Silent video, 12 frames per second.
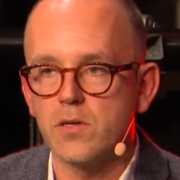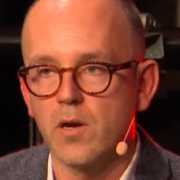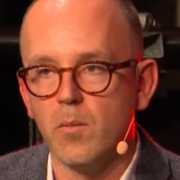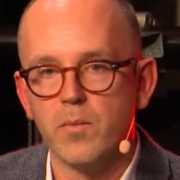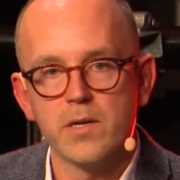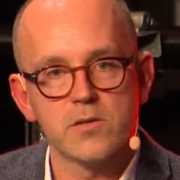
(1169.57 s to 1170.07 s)

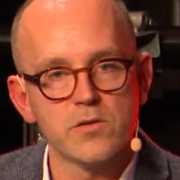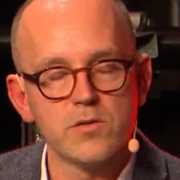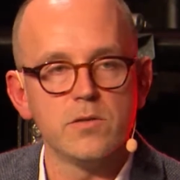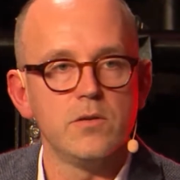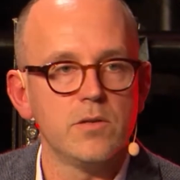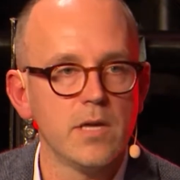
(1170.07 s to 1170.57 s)
companies such as
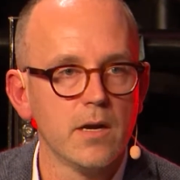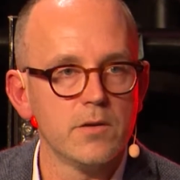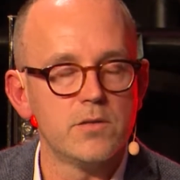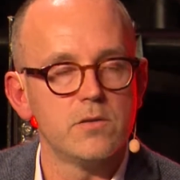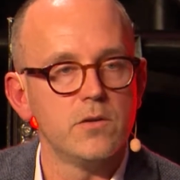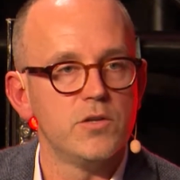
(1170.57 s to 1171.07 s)

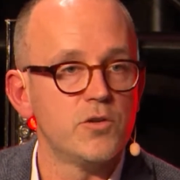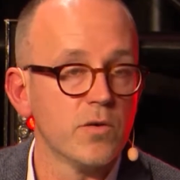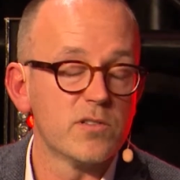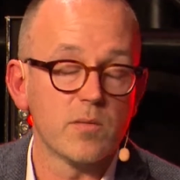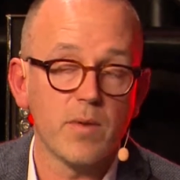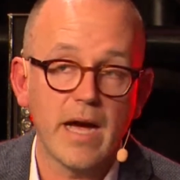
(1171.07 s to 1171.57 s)
utilities,
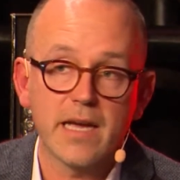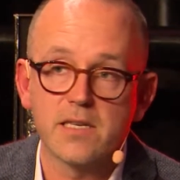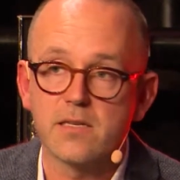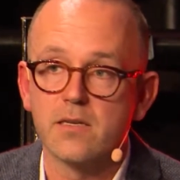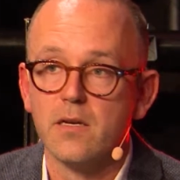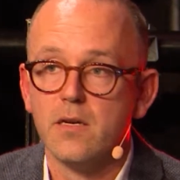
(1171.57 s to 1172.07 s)
insurance, or banks,